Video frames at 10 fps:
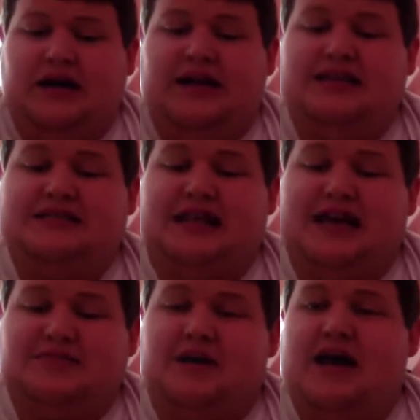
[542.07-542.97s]
in his
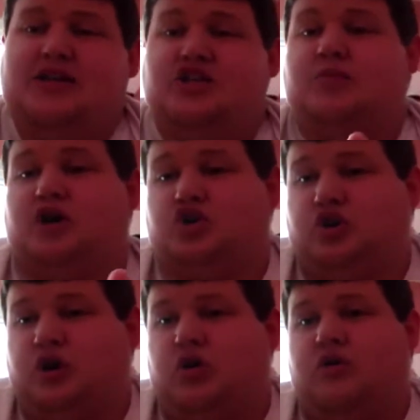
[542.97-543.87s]
last match in
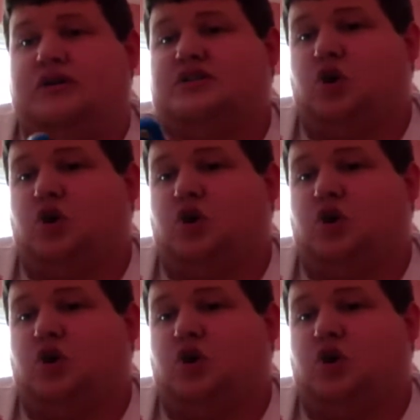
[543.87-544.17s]
Montreal in his